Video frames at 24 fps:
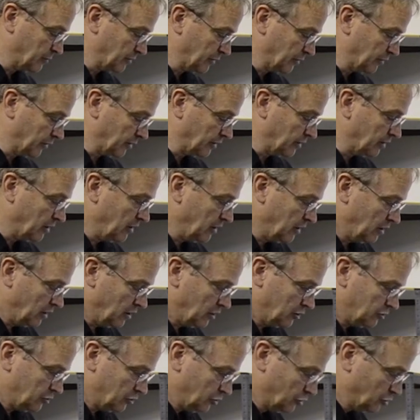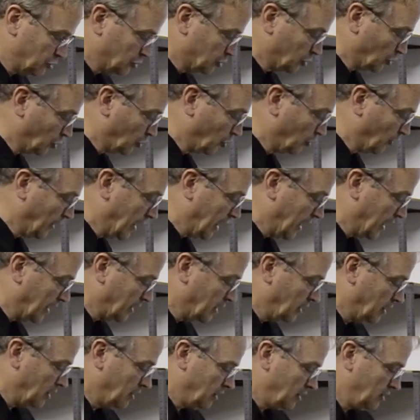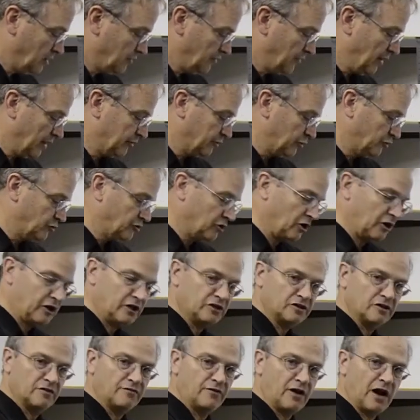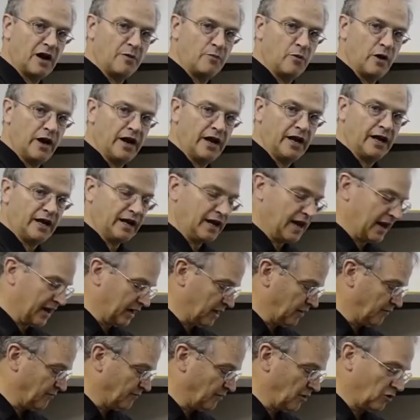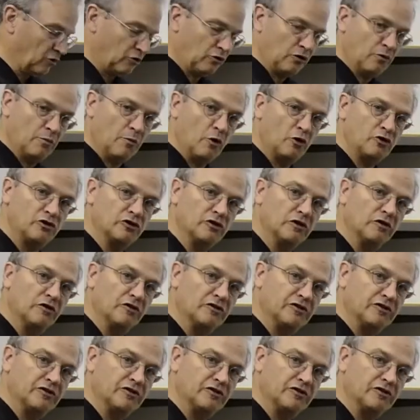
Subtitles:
period, to ensure that the chuck isn't vibrating and that it can follow the motion of the